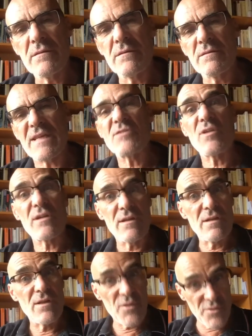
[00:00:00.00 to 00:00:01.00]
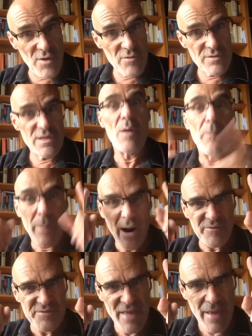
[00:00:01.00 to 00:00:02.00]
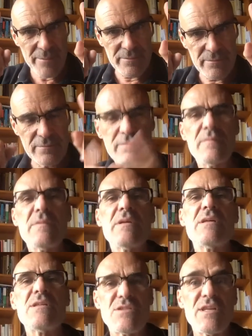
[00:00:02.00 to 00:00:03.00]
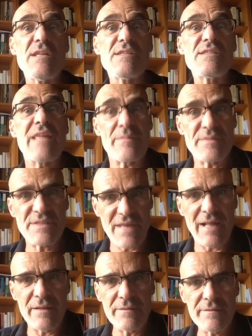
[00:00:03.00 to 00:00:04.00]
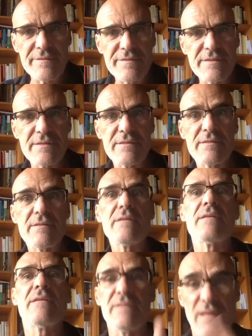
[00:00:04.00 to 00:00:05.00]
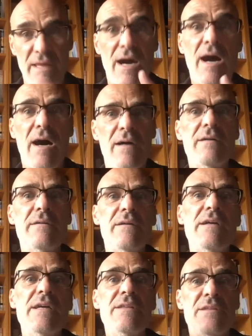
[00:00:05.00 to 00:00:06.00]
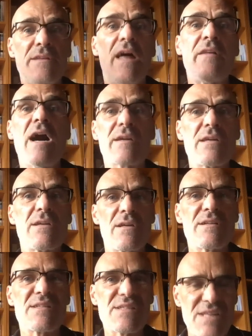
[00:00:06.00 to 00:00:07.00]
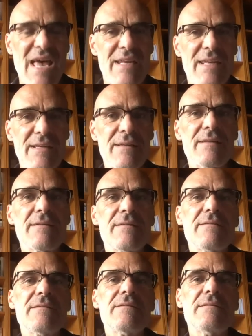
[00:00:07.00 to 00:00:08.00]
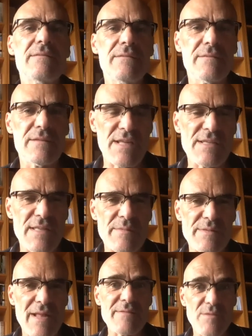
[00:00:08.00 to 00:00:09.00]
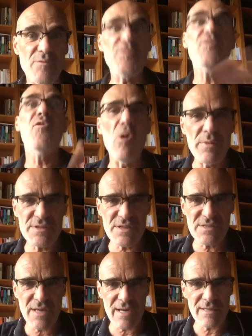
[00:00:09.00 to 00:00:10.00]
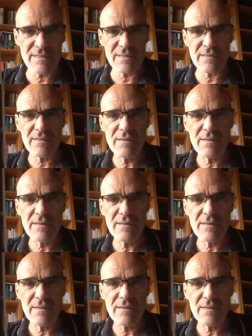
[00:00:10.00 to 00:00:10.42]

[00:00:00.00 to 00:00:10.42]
central authority above them, states themselves, they are in an anarchical setting, states themselves form a society